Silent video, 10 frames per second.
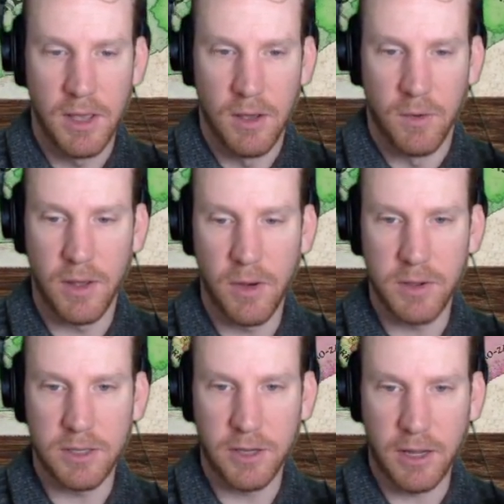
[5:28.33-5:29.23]
We
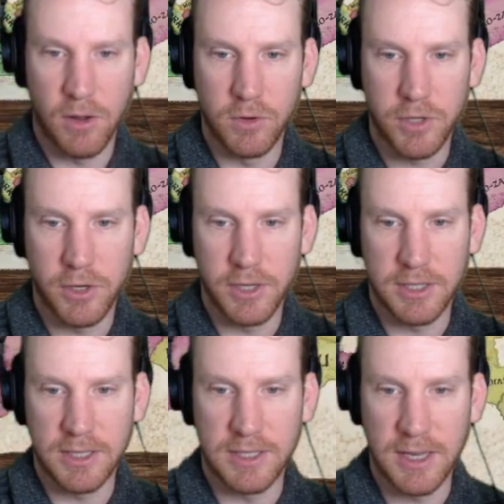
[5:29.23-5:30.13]
always look at culture just
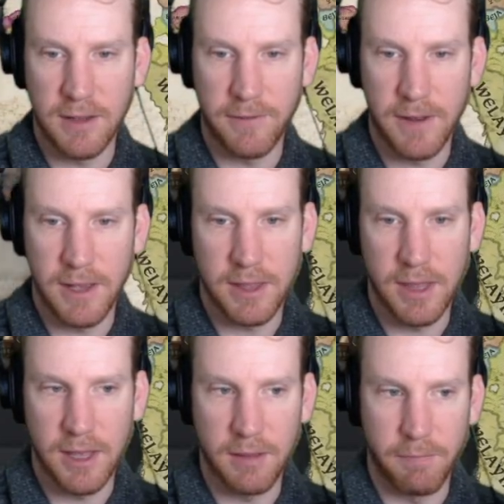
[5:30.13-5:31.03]
to see if
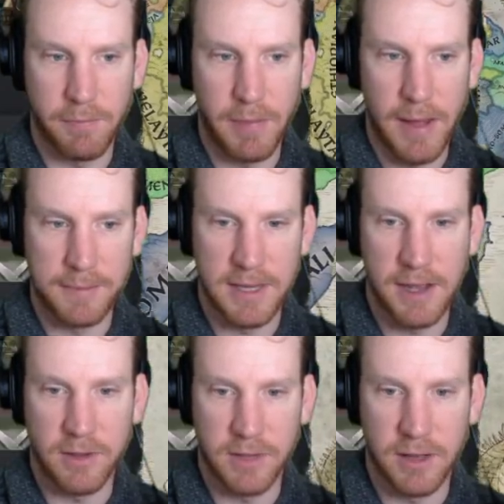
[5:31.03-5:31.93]
anything pops
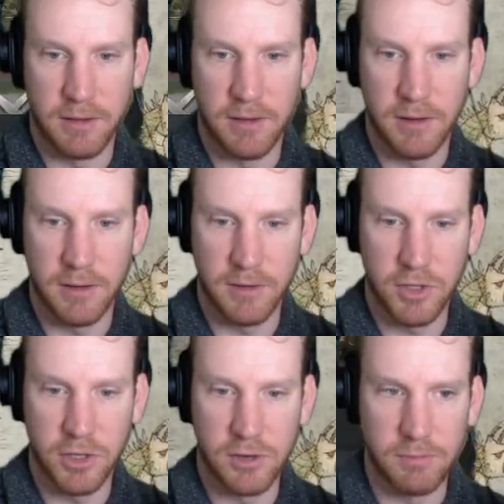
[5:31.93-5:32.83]
out that
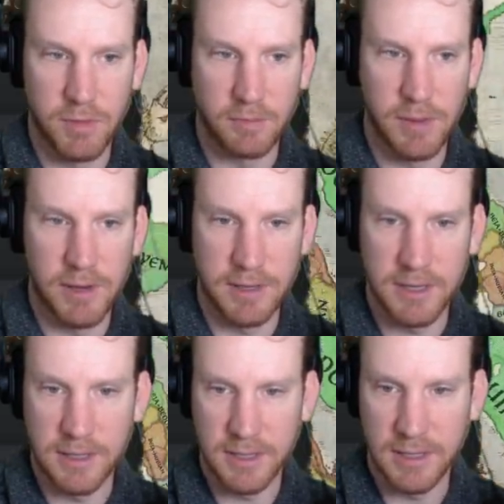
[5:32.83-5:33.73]
shouldn't be in
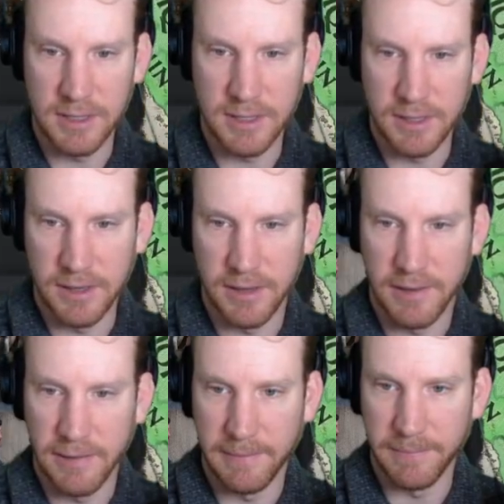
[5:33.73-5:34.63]
existence.
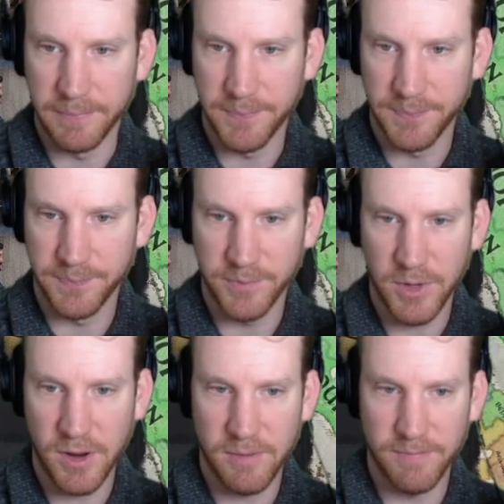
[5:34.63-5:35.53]
You
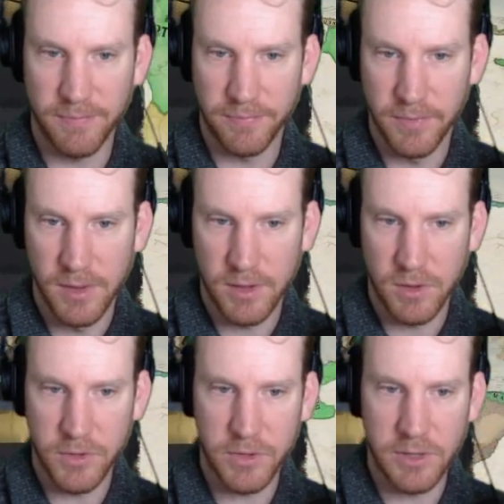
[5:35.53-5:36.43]
know,
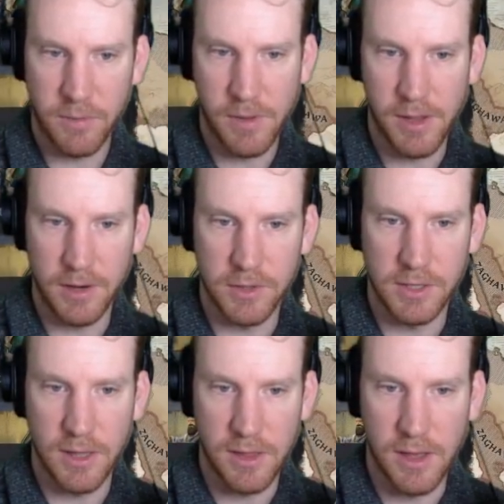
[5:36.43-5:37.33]
culture is a really
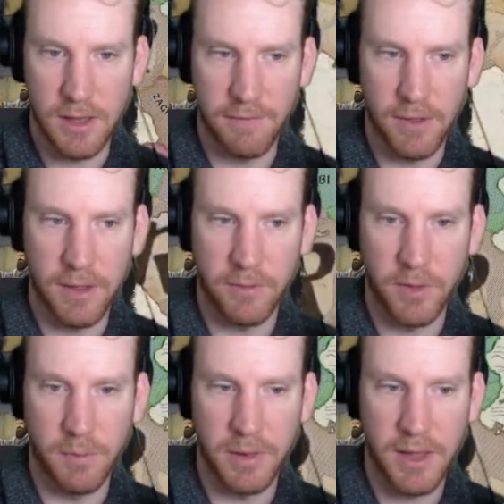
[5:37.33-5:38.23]
interesting thing. I feel like for
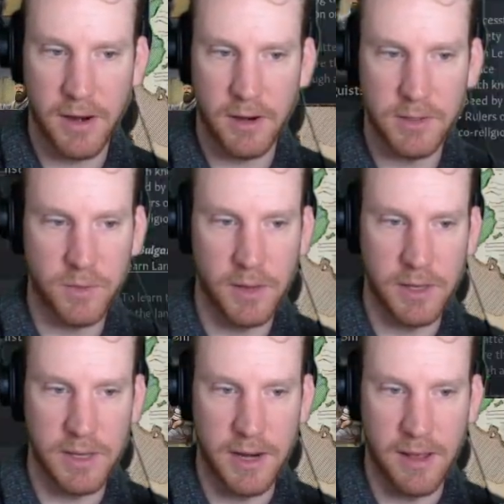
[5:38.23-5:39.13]
the player, it's really
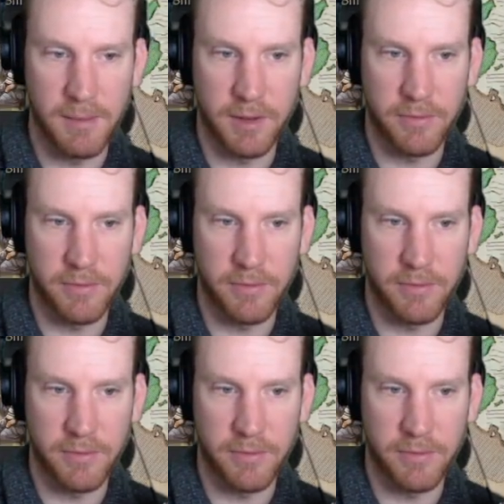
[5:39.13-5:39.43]
dynamic.